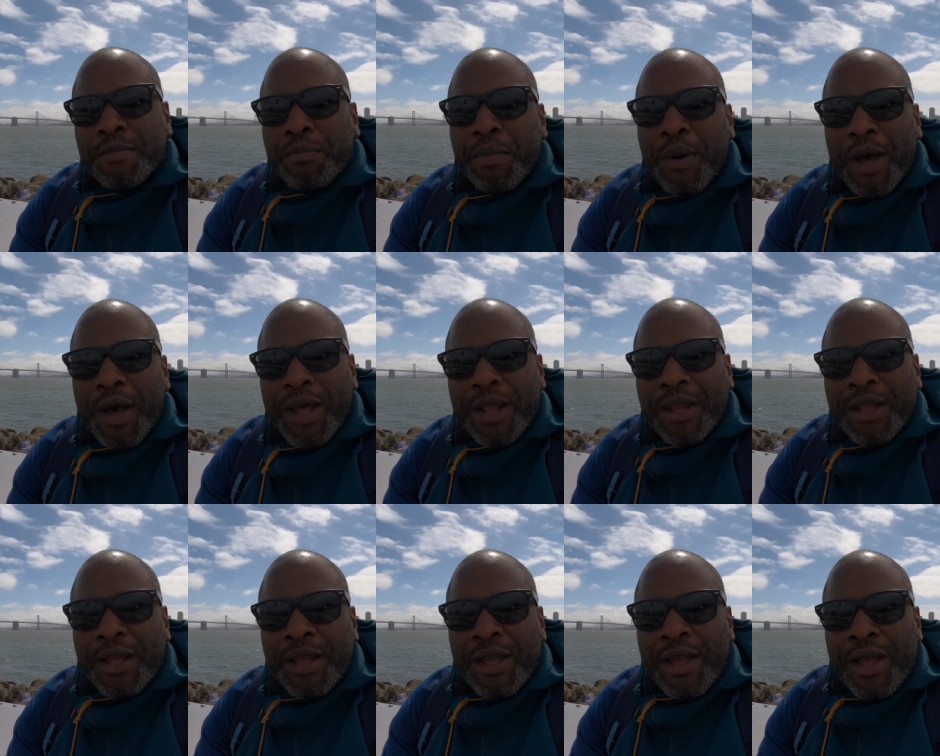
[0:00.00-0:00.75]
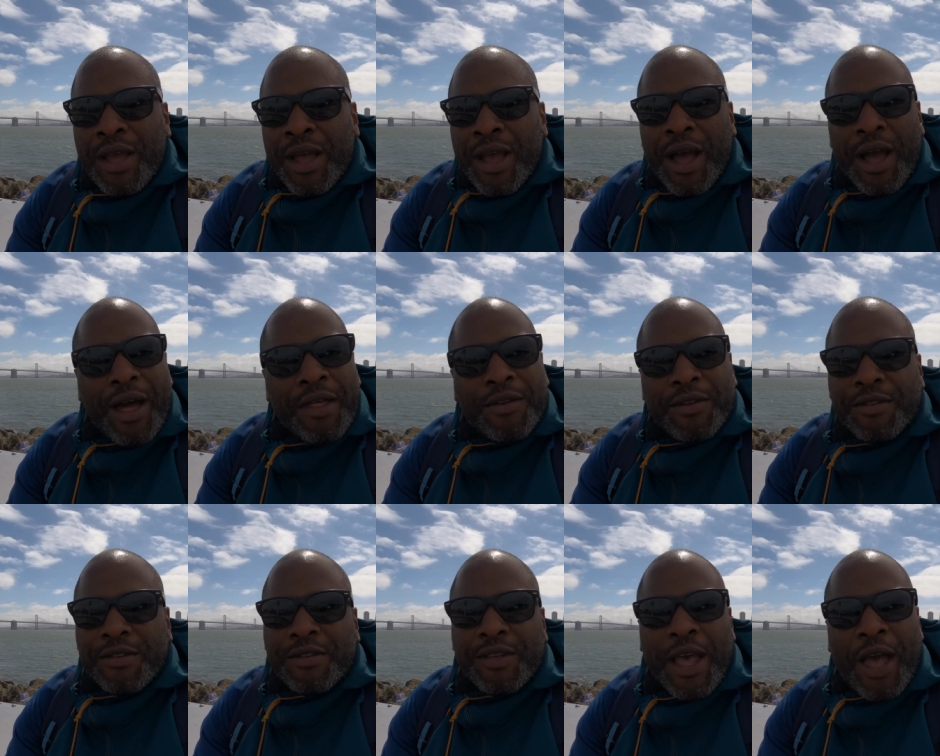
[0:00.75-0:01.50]
but uh,
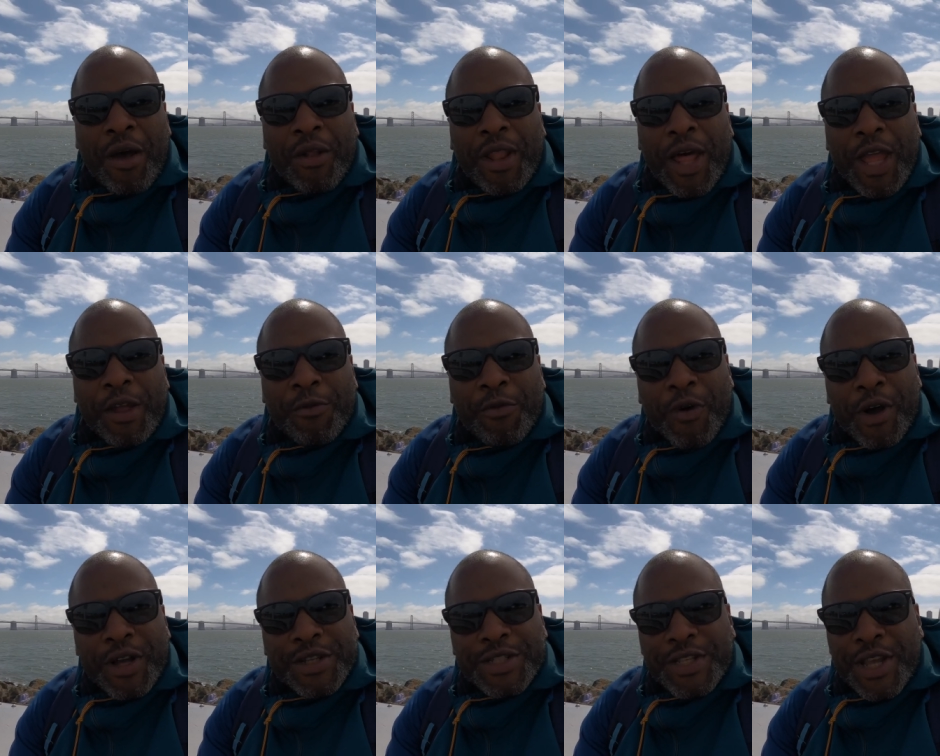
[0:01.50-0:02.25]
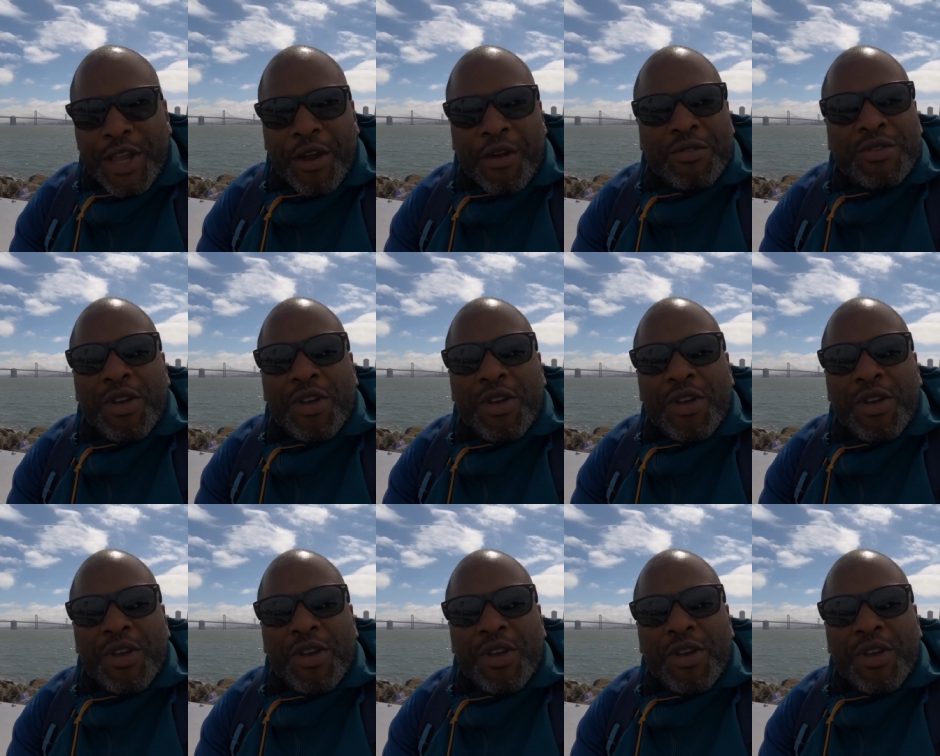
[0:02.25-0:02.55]
this is how life was here.